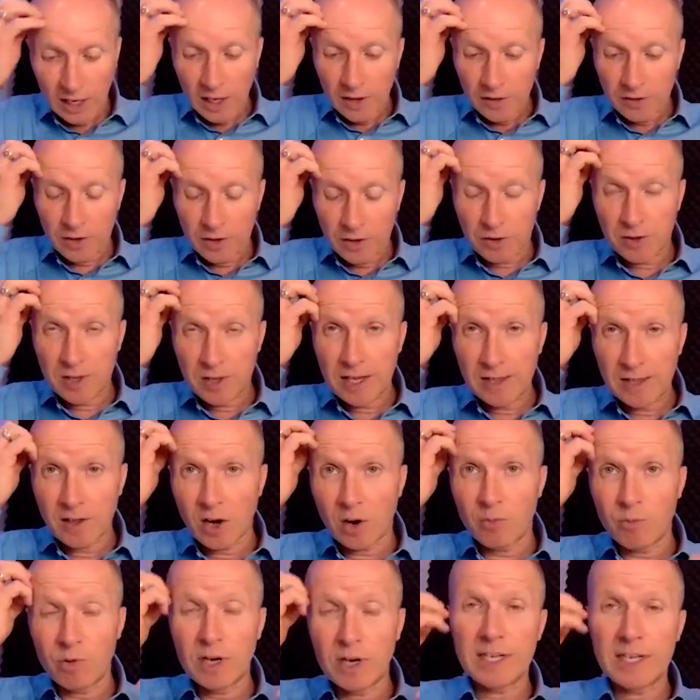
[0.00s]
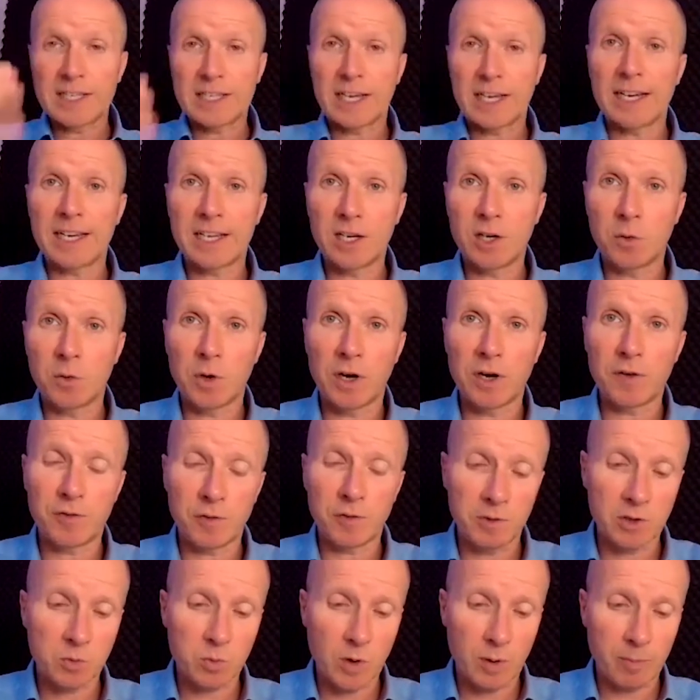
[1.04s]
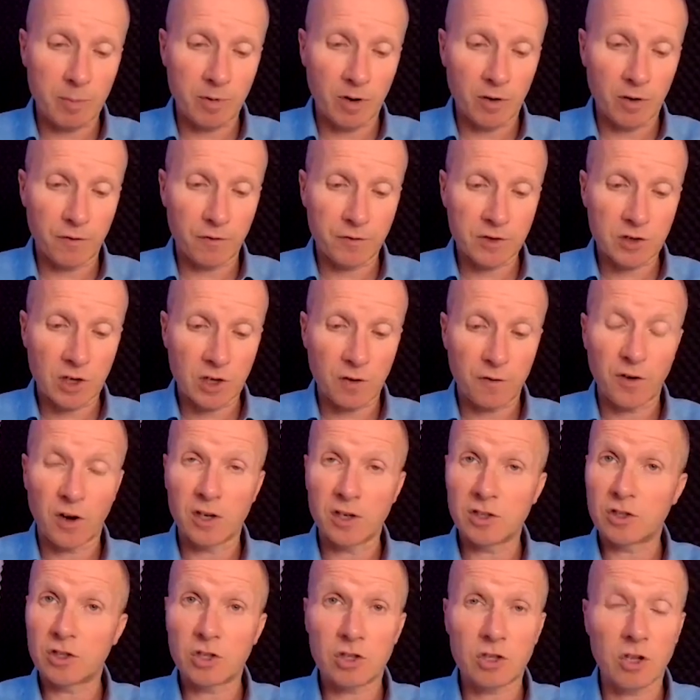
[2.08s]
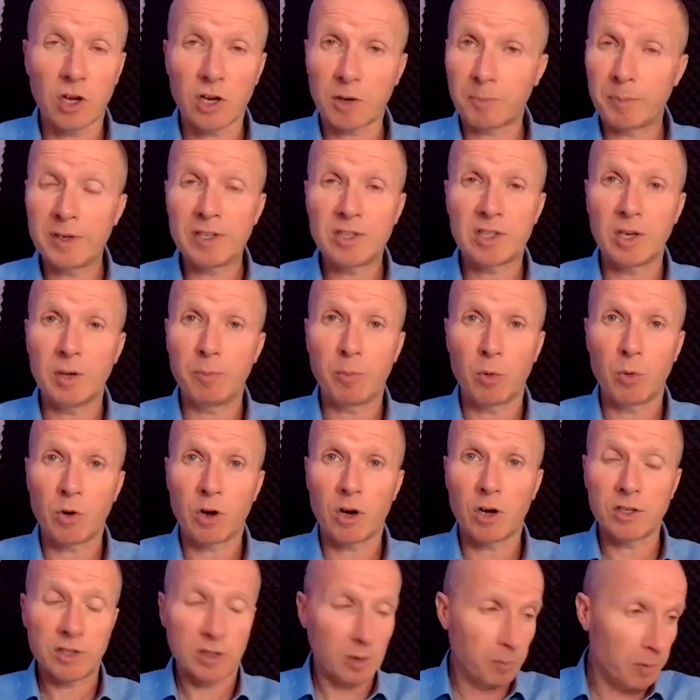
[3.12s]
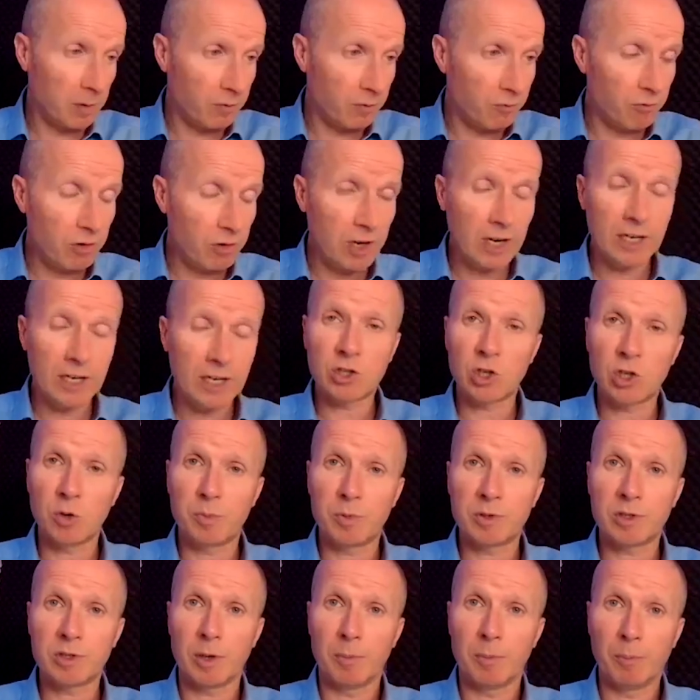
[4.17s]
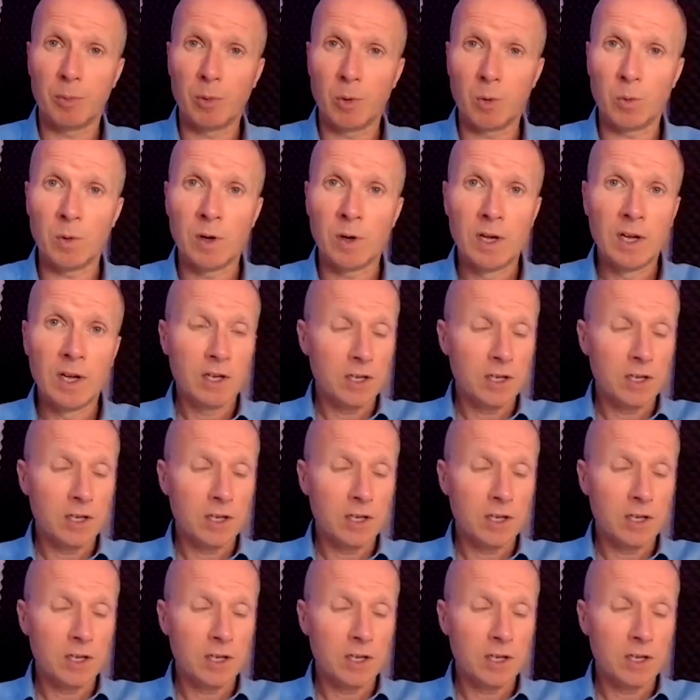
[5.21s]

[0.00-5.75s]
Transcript: The thing that I'm really taking away from this webinar so far is just like, be simple, guys. Be really super simple.